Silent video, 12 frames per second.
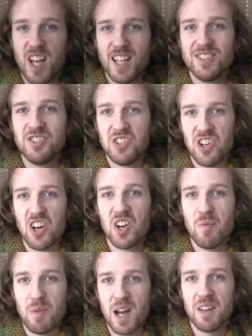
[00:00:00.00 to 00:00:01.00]
is not
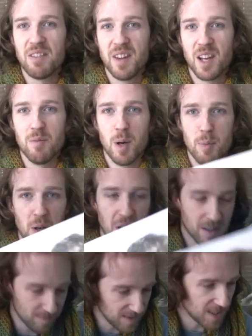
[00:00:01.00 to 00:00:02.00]
a bad thing in my
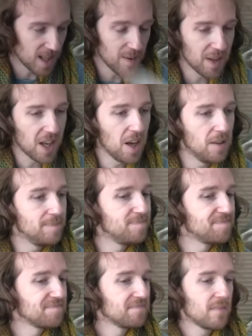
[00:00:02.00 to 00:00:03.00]
book, so there we go.
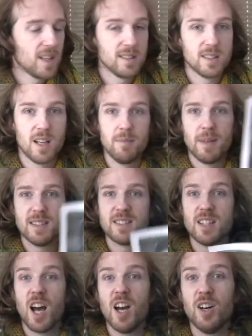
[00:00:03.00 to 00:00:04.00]
So my
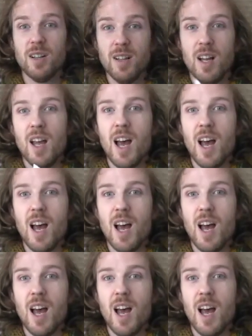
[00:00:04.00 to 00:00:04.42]
style,